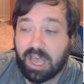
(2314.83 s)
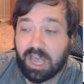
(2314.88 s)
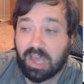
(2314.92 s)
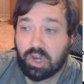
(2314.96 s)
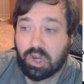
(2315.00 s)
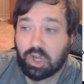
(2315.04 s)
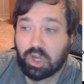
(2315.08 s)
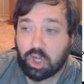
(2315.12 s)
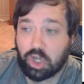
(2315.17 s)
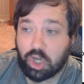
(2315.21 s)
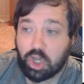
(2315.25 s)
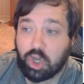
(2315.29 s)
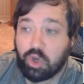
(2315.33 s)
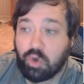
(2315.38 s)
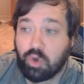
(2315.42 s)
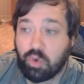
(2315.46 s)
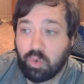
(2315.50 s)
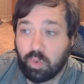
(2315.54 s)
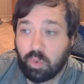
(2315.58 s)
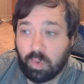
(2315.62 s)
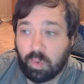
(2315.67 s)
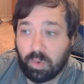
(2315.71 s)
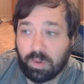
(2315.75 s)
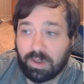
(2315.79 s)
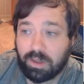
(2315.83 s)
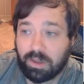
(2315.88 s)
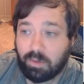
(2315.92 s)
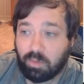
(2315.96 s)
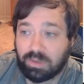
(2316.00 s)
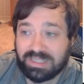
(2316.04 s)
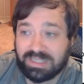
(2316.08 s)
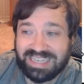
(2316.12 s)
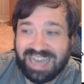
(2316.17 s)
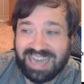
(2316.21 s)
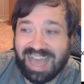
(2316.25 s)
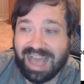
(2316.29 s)
new,
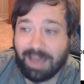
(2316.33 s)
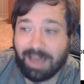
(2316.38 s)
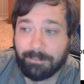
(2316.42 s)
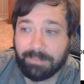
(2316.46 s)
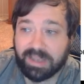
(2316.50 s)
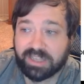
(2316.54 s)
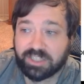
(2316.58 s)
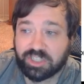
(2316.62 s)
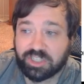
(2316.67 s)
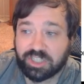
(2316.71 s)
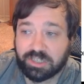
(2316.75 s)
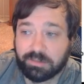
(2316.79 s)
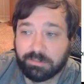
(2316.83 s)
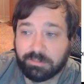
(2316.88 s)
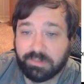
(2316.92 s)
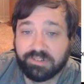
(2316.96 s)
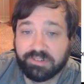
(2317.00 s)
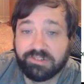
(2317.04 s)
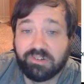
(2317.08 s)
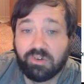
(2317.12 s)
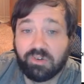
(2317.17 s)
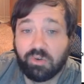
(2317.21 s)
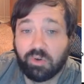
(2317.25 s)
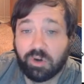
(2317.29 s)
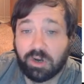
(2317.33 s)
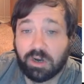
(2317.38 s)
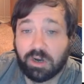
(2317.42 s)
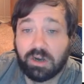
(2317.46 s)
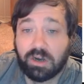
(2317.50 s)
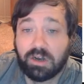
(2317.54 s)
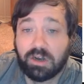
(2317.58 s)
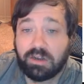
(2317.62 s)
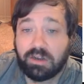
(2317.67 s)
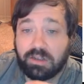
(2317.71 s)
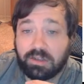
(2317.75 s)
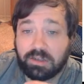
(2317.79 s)
was not mentioned
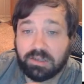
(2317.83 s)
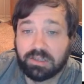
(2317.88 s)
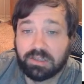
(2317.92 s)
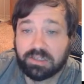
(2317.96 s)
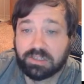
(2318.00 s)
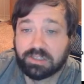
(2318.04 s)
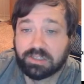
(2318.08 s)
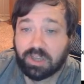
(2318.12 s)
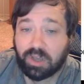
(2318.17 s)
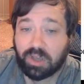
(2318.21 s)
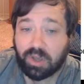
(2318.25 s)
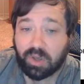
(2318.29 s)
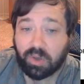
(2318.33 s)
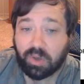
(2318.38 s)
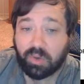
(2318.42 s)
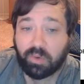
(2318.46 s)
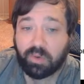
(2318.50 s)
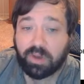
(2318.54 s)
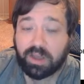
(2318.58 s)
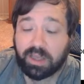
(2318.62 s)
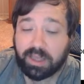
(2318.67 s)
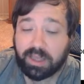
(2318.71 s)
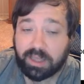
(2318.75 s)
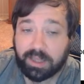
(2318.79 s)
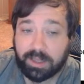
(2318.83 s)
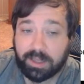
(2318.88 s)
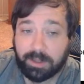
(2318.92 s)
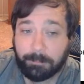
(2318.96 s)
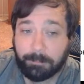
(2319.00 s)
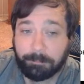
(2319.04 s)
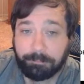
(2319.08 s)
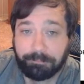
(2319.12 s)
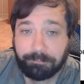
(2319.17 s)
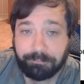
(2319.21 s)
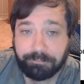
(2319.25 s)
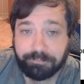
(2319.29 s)
before. So
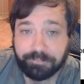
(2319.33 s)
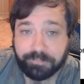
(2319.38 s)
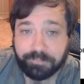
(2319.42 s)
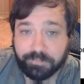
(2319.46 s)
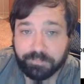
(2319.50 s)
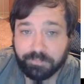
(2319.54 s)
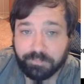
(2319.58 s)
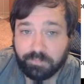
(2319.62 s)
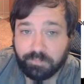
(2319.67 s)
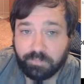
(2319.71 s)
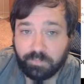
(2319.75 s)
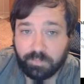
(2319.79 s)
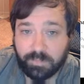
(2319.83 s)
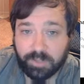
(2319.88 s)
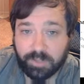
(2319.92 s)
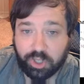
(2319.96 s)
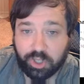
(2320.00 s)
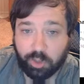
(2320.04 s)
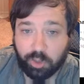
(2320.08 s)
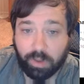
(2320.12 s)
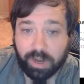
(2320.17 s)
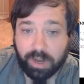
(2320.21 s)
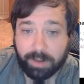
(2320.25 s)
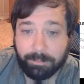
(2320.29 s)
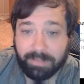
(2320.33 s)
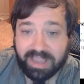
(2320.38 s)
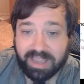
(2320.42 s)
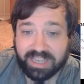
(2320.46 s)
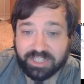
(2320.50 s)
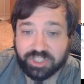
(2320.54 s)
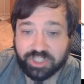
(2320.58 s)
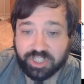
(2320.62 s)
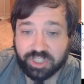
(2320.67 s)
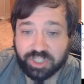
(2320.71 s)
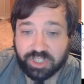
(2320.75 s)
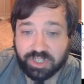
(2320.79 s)
you want to make
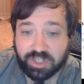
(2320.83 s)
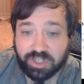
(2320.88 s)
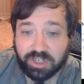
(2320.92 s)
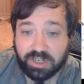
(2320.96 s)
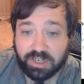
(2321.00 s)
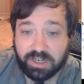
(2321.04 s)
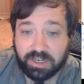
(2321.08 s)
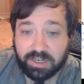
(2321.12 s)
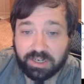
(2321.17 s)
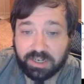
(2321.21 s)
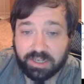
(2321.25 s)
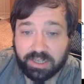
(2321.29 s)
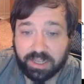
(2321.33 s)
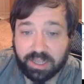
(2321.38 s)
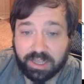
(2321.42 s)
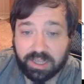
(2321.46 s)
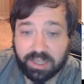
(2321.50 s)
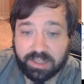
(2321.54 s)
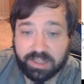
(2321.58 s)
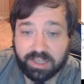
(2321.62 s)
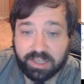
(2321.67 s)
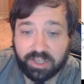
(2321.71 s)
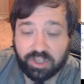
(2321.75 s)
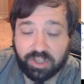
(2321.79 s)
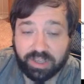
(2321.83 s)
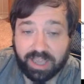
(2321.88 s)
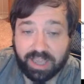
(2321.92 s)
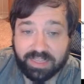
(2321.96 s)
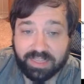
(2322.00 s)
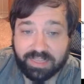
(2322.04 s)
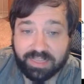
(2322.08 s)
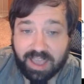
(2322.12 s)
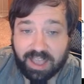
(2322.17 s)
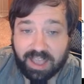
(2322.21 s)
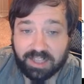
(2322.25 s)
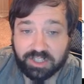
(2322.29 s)
sure that you'll
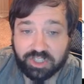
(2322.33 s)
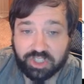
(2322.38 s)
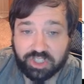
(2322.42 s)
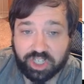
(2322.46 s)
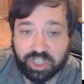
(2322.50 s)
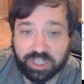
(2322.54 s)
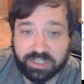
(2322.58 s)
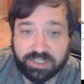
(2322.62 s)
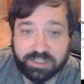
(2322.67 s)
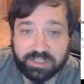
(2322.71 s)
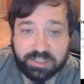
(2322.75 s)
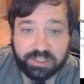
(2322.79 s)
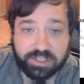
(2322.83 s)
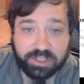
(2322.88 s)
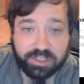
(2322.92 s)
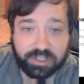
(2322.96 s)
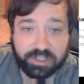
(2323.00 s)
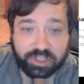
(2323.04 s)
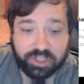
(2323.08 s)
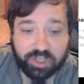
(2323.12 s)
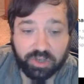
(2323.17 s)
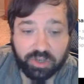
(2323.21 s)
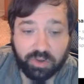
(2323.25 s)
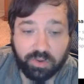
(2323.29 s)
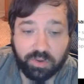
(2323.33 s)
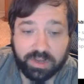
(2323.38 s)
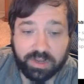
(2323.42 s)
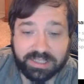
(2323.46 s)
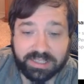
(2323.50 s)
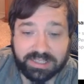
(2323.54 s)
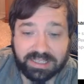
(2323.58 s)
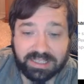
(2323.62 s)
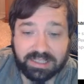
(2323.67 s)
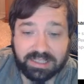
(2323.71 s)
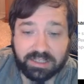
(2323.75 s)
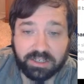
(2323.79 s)
get that. Just so
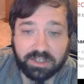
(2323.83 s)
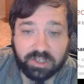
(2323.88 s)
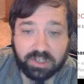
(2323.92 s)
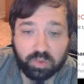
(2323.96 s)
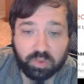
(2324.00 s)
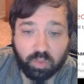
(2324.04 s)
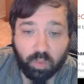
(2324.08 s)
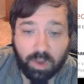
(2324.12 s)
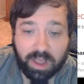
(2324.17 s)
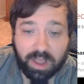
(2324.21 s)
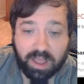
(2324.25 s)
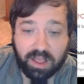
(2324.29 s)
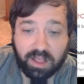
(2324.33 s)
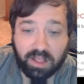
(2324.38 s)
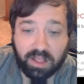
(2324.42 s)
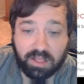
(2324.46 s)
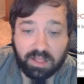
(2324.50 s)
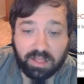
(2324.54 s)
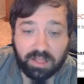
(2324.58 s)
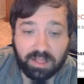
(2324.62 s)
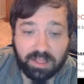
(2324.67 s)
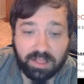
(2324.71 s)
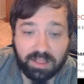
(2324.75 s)
it's clear as well,